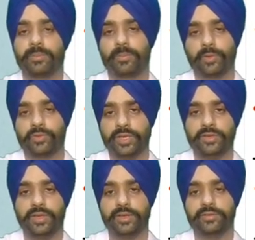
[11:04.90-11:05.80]

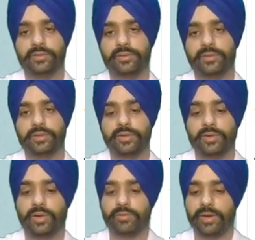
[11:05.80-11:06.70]
procedures,
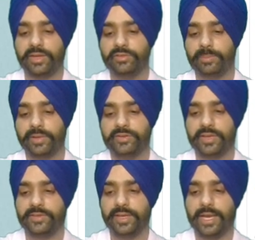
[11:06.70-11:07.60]
or what is
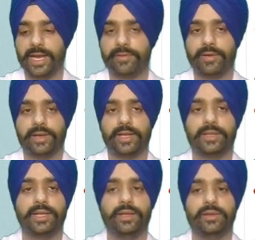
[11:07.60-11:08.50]
purchasing, and what are
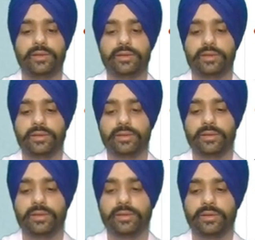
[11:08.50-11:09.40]
the
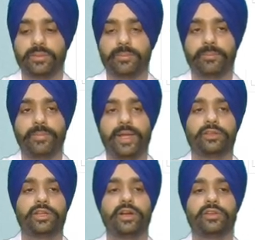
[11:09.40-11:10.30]

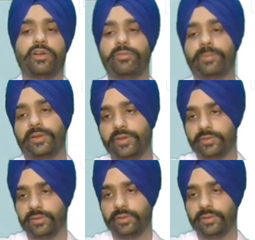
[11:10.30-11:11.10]
methods of purchasing.